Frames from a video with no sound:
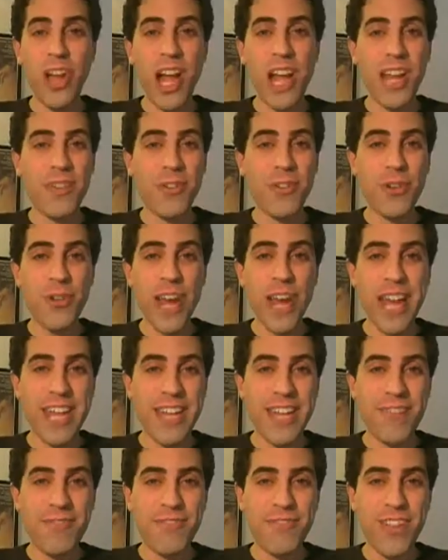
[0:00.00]
a lot of
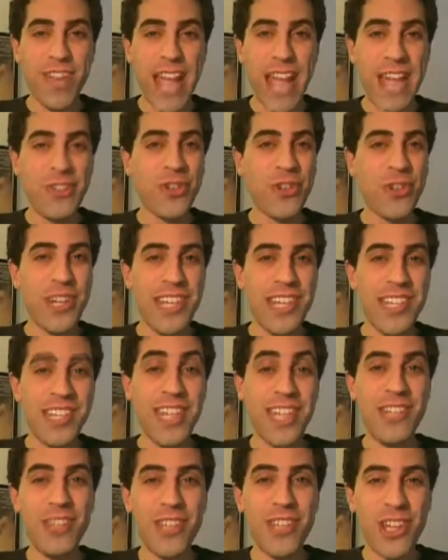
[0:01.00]
creative
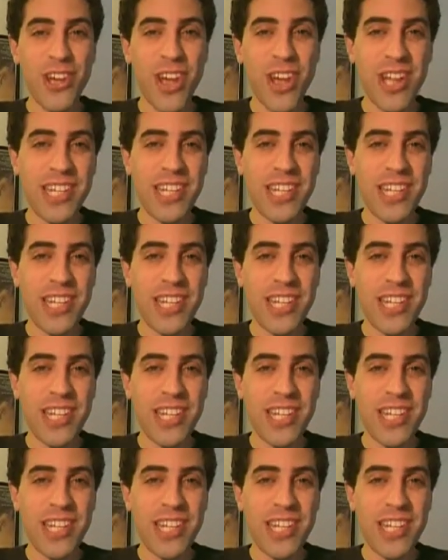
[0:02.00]
entries into the